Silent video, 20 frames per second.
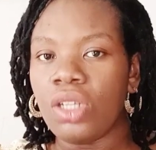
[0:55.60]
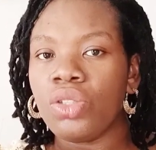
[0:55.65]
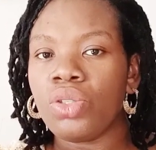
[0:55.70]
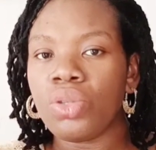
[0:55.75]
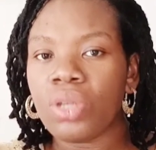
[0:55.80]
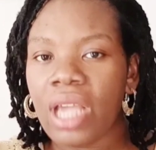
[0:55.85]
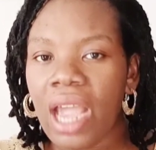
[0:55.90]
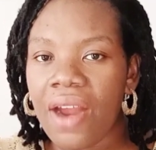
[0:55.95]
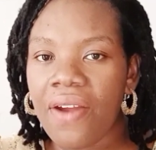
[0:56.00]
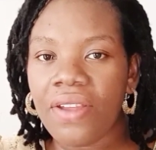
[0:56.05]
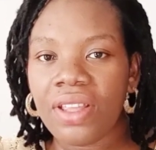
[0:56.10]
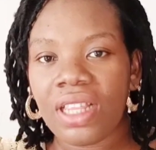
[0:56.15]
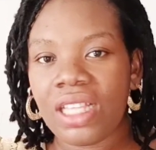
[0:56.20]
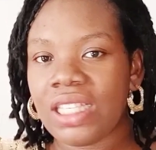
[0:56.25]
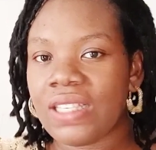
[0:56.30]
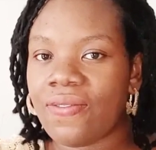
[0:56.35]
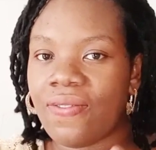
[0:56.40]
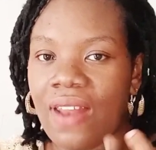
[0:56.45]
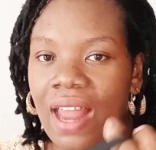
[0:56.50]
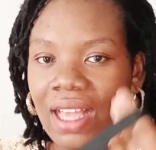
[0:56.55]
to carry
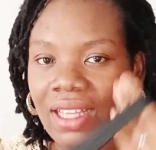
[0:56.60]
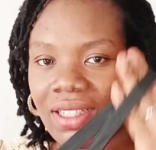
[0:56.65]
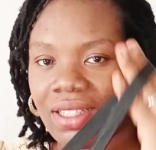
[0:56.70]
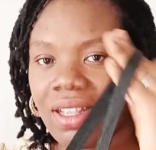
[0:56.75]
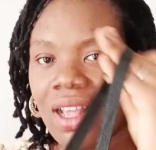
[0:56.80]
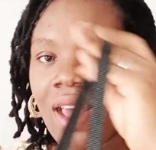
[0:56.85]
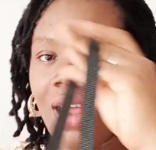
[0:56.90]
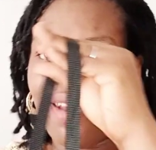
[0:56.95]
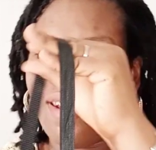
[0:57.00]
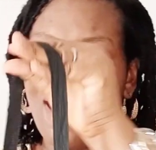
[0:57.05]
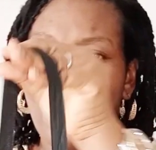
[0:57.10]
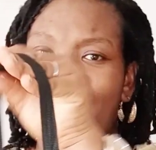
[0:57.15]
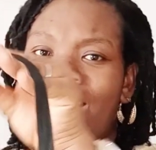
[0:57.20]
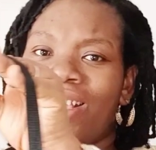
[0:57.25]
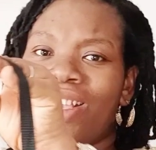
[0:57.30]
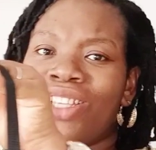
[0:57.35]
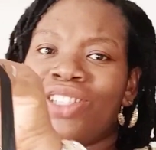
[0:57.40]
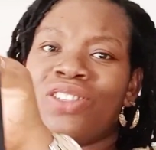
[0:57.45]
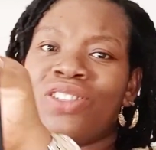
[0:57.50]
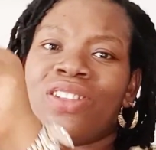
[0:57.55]
this flax.
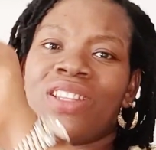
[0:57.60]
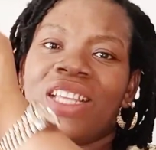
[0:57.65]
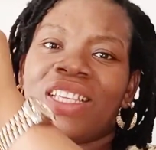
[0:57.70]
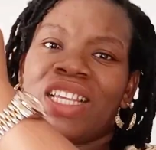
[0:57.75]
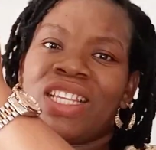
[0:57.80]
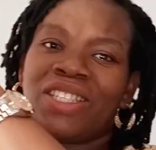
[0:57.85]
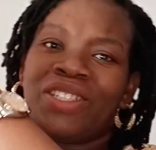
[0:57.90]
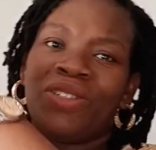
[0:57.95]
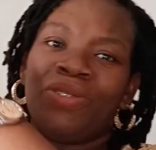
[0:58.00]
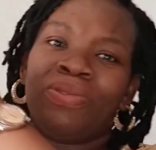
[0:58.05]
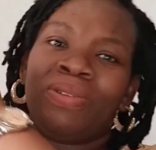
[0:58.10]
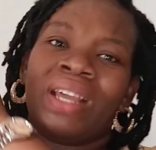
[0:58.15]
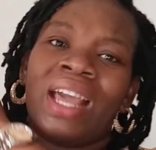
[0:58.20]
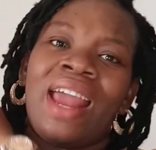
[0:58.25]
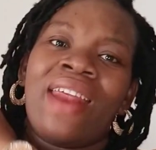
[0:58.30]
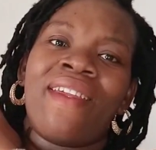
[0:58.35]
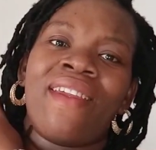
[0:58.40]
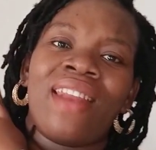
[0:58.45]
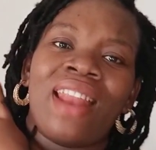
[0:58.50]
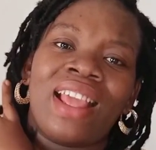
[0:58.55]
Like, it's not necessary you
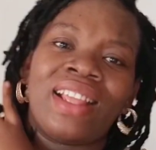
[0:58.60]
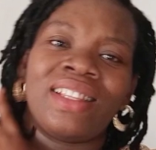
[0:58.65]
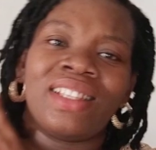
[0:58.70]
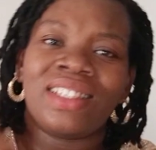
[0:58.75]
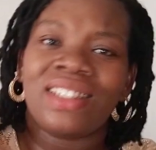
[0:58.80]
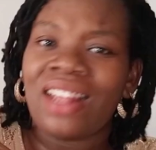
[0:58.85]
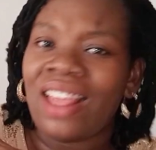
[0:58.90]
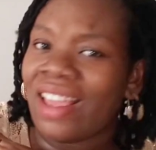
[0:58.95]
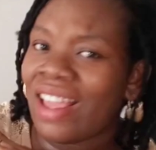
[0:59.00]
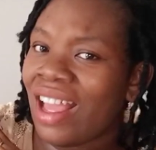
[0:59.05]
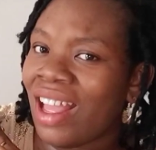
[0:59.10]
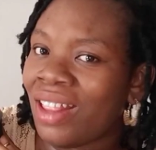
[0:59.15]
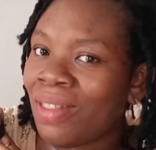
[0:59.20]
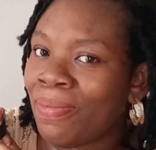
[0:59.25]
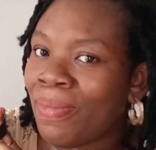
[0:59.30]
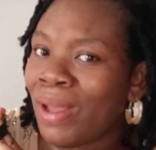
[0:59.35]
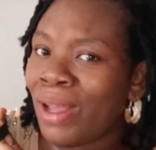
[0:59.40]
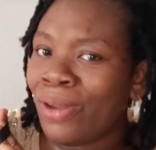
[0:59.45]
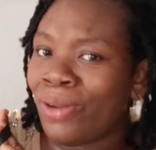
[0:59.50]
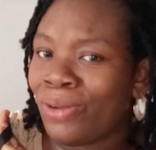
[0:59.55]
carry it like this, like
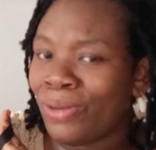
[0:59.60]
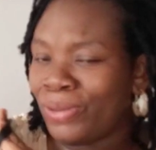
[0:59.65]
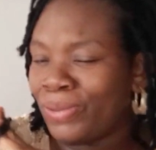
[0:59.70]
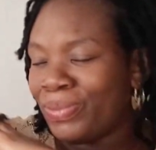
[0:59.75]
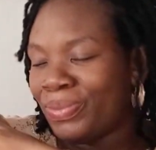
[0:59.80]
handbag.